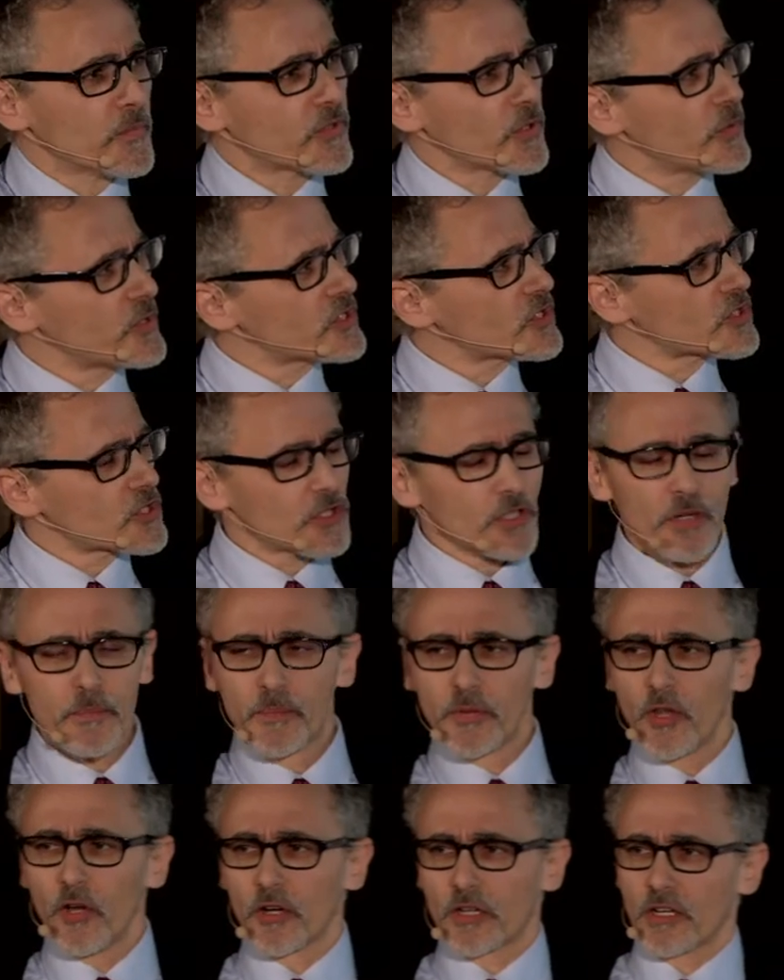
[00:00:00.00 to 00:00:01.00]
So we just took a
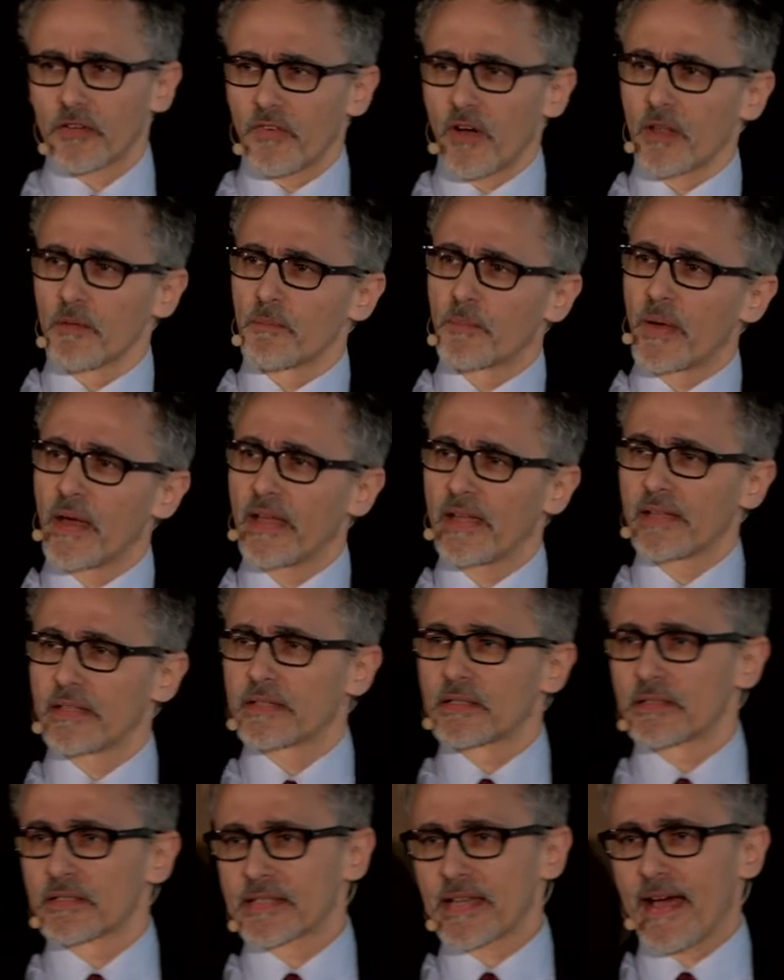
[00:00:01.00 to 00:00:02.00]
block of
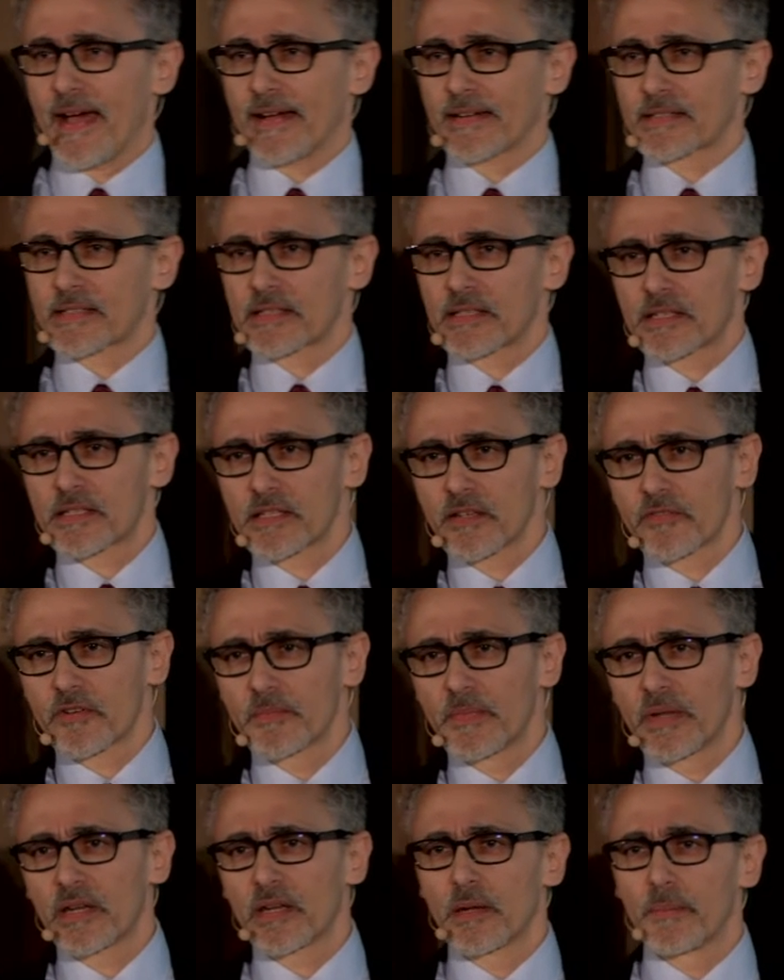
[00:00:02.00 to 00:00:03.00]
unpaid tax,
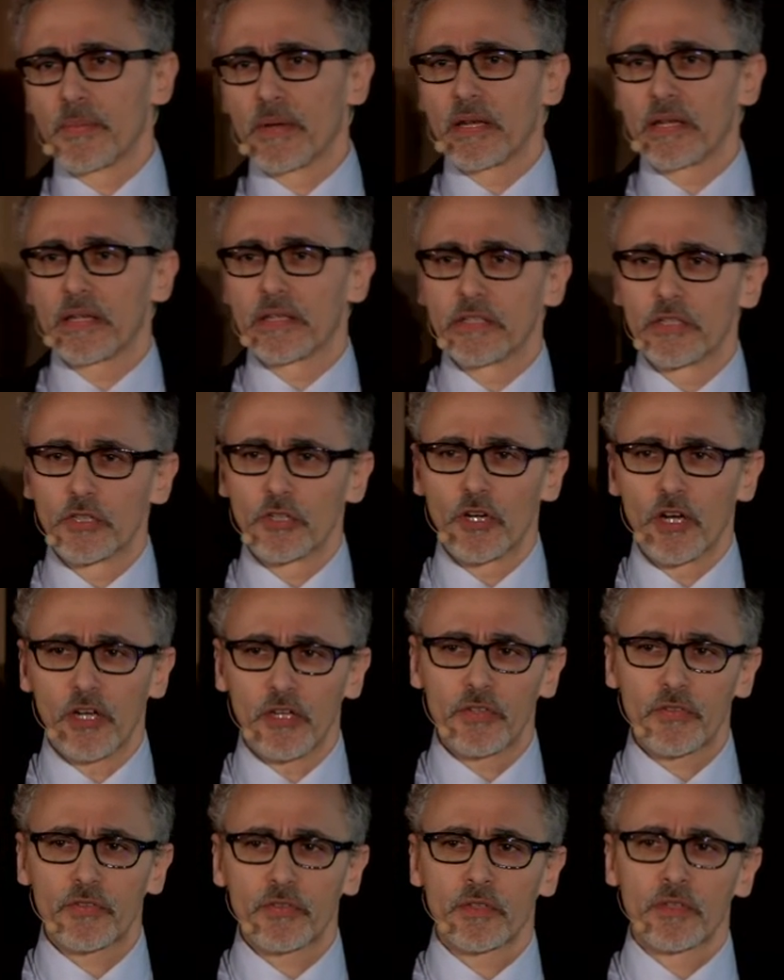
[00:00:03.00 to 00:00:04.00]
600 million, a billion
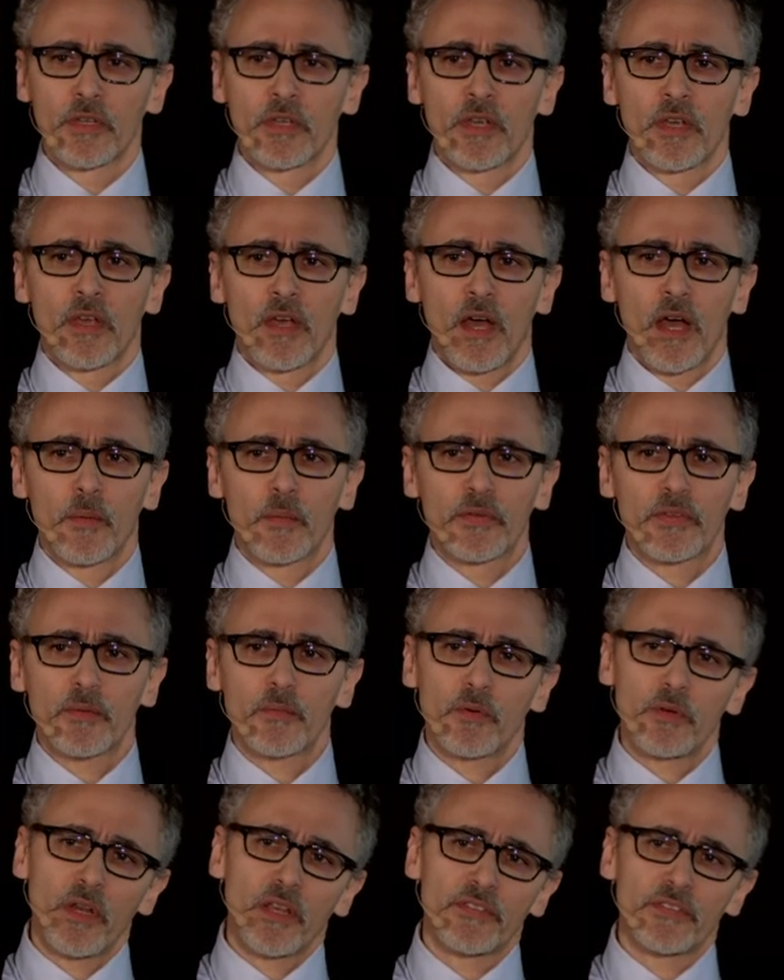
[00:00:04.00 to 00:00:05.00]
euros, and we
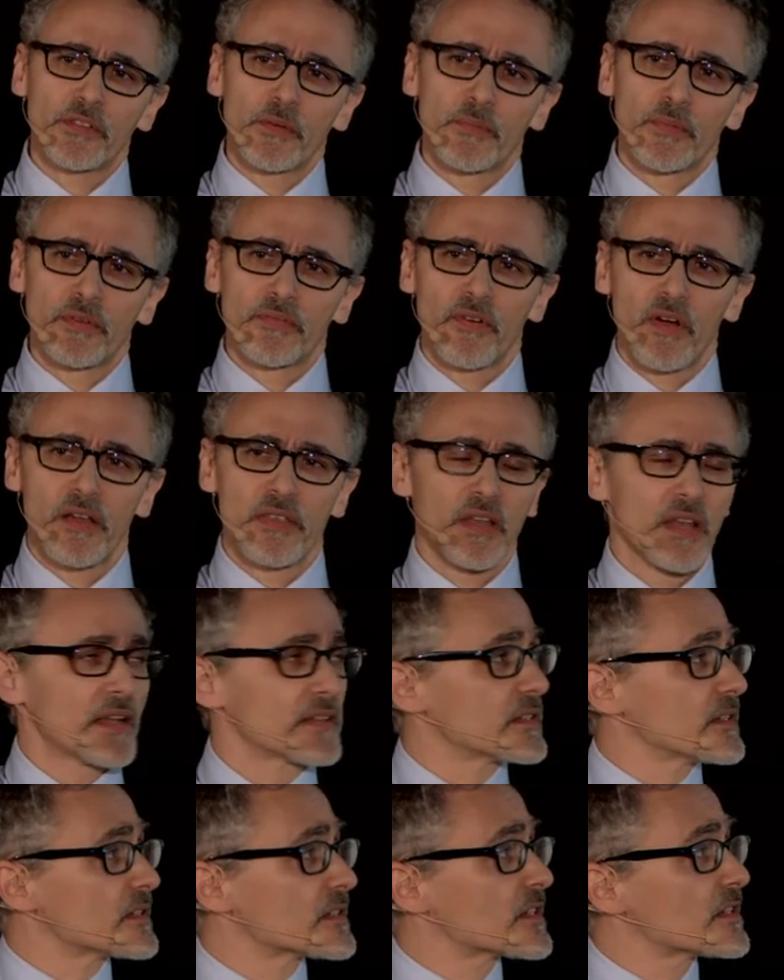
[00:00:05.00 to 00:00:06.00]
said, well, let's simplify the
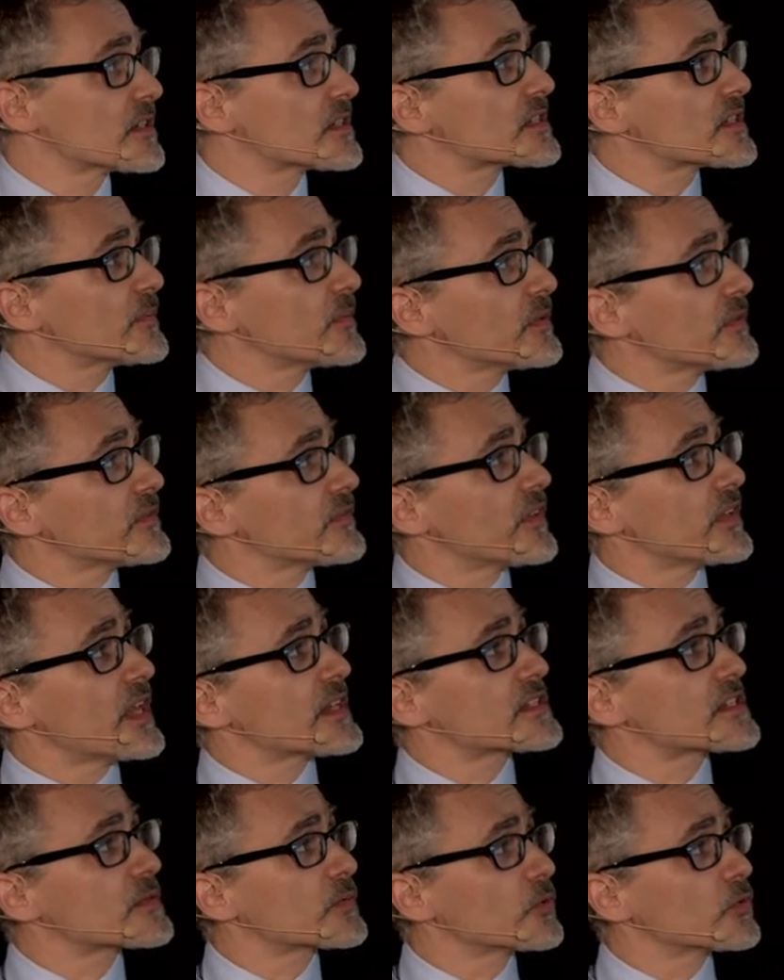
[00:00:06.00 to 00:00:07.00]
letters. So the
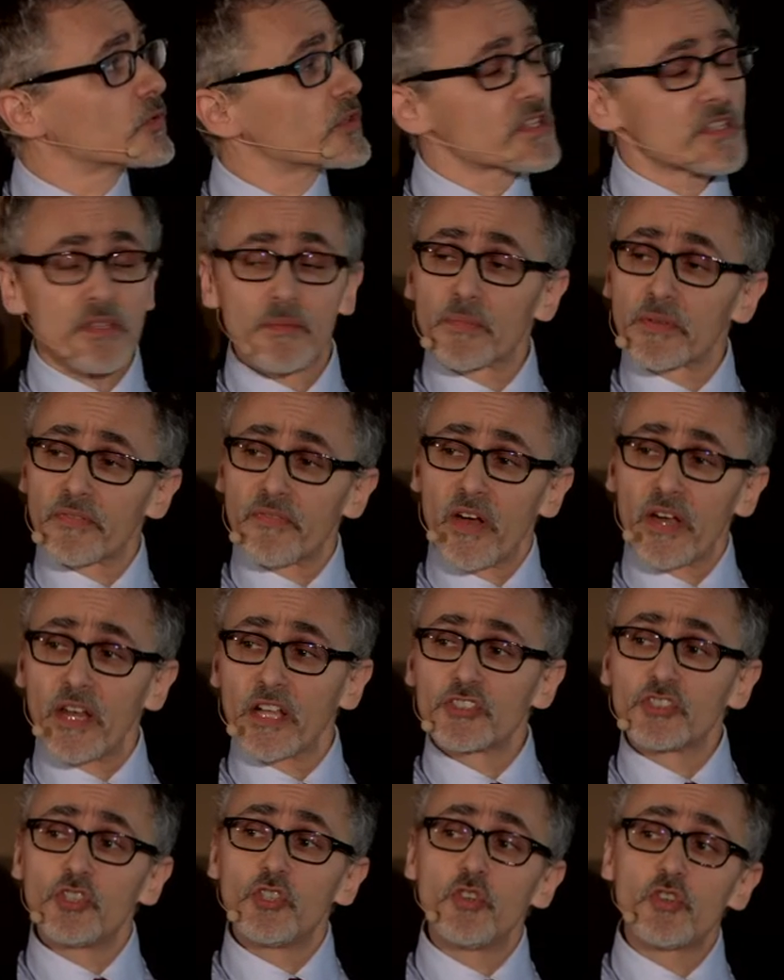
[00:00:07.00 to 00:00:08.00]
letters were already simplified,
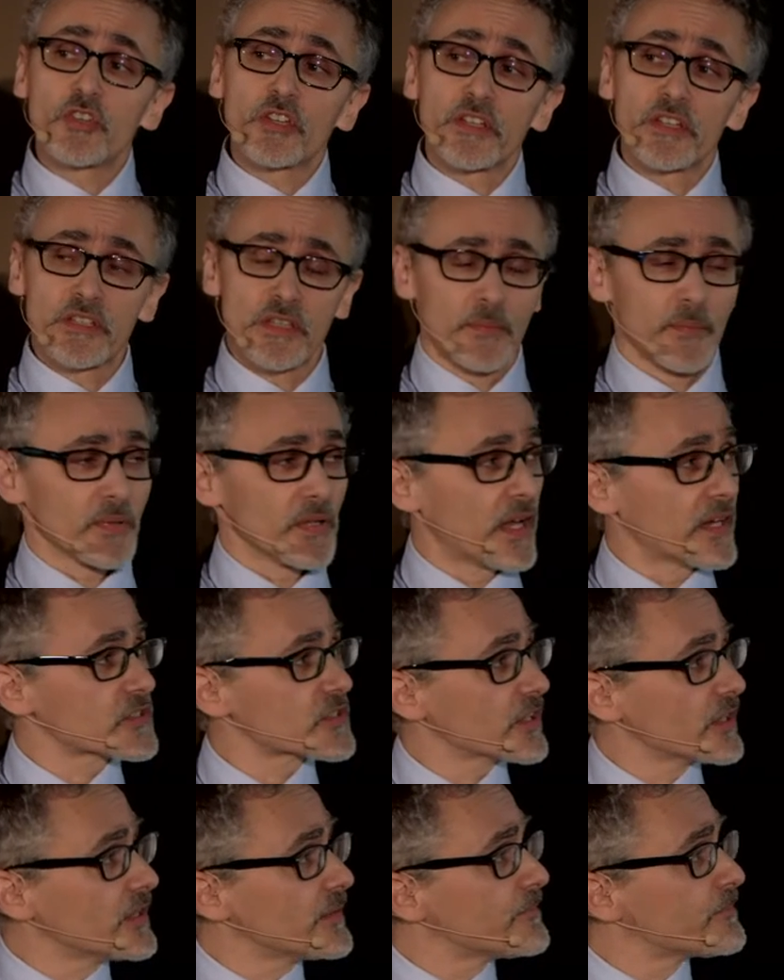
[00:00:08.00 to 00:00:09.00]
unusually simple,
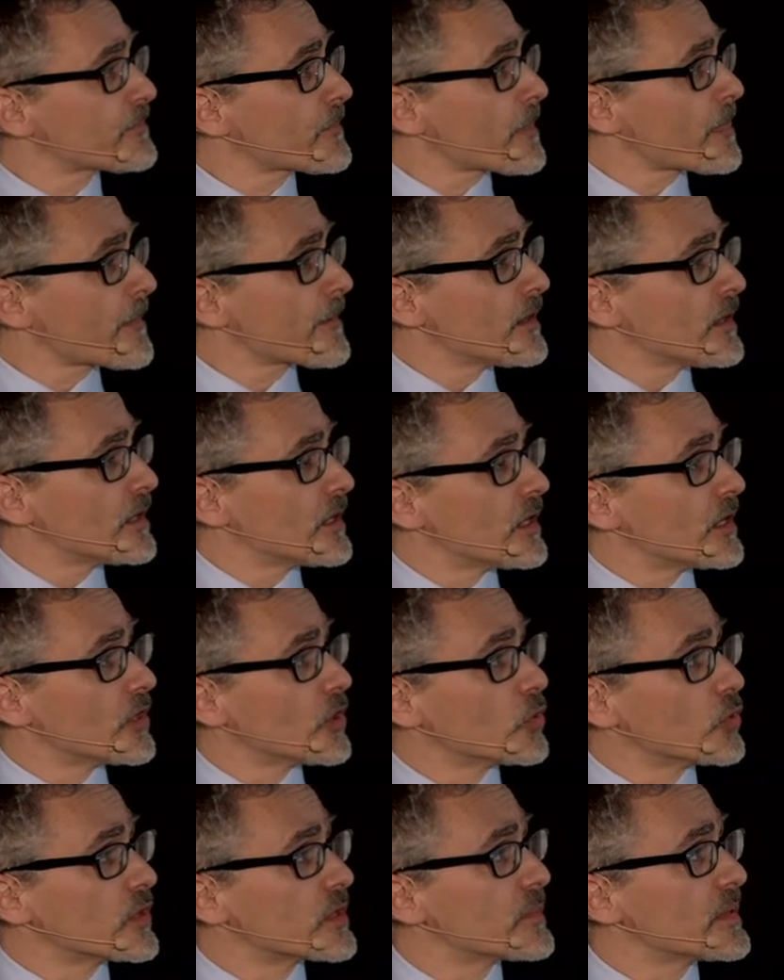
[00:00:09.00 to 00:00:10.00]
actually. It
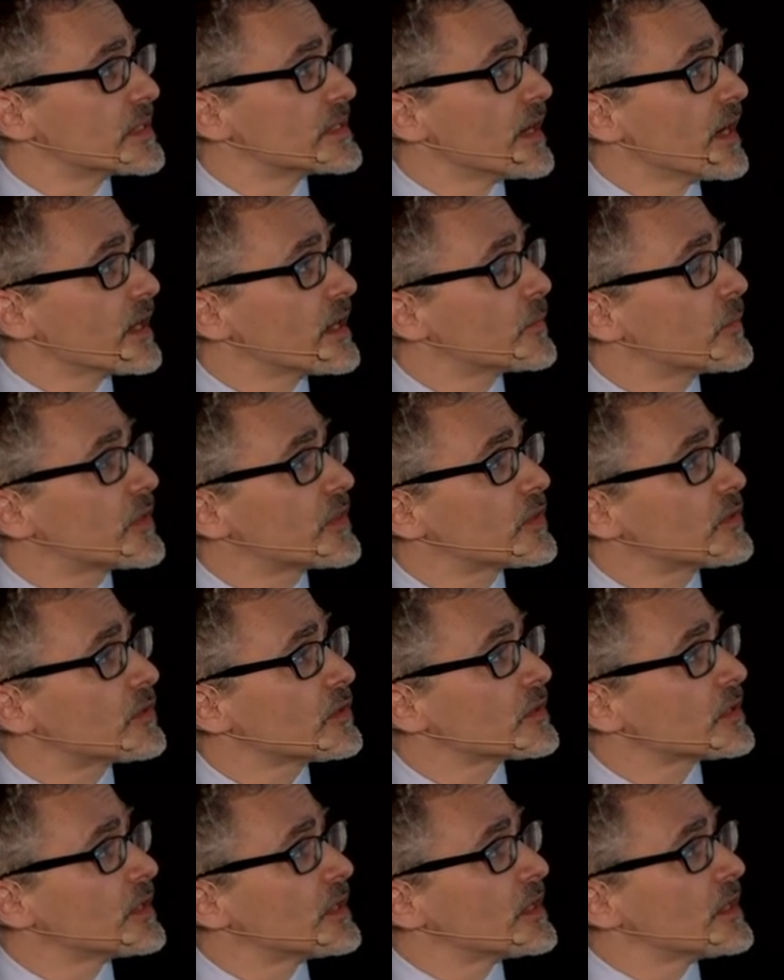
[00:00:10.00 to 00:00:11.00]
had already been done, and we
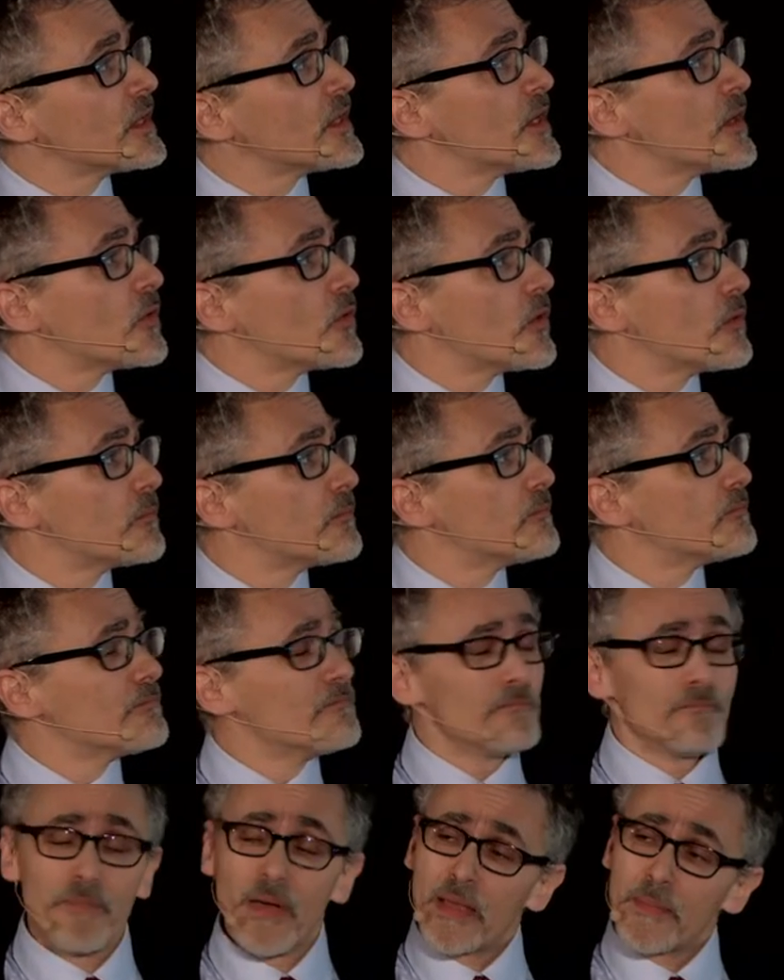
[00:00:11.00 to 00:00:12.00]
thought, well,
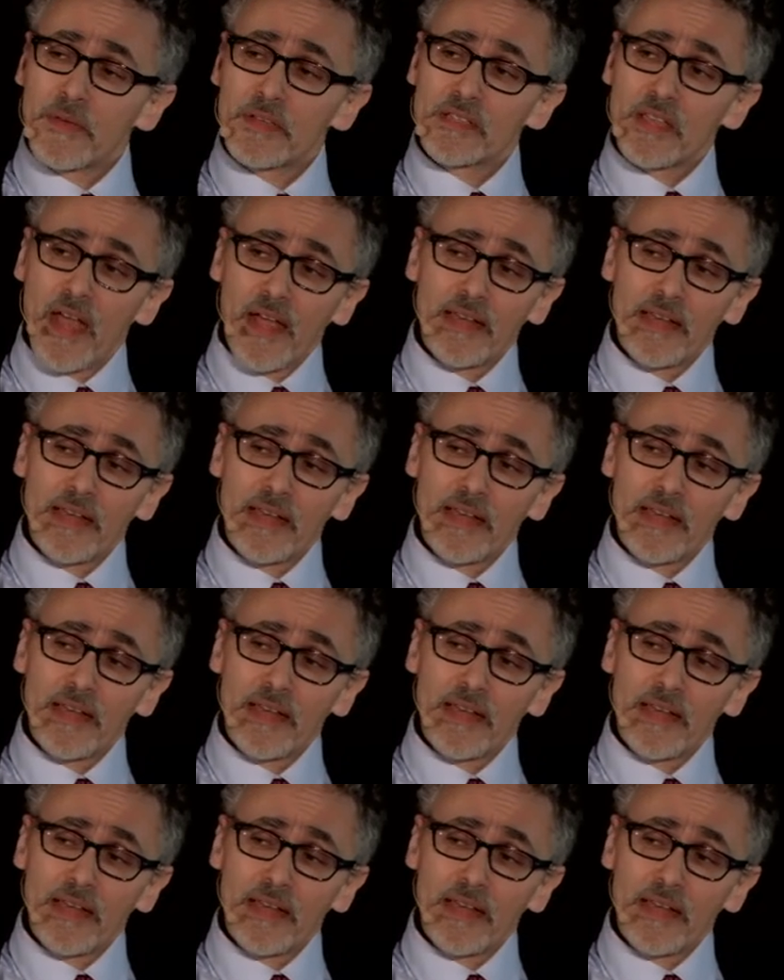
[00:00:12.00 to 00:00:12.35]
maybe is